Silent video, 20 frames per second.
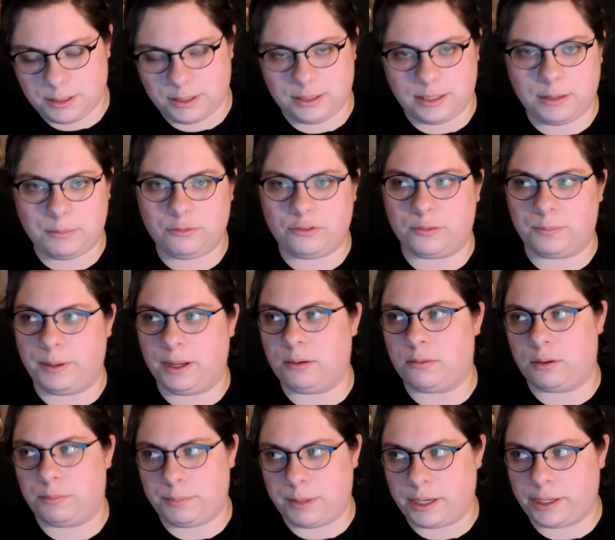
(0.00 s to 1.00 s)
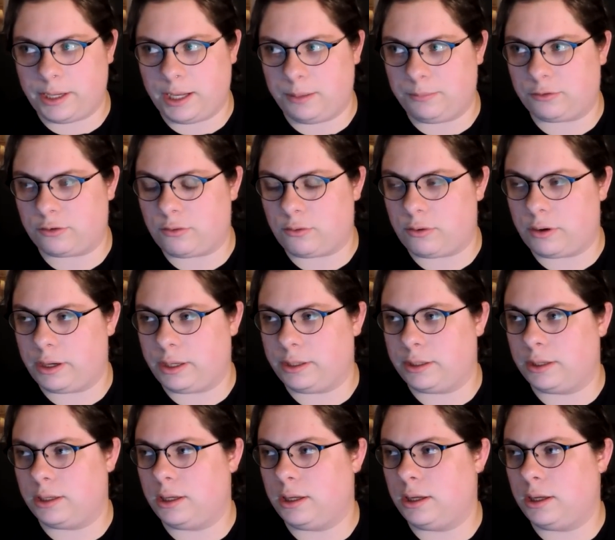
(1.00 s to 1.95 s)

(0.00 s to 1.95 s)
But that was the big one, metagame scoring.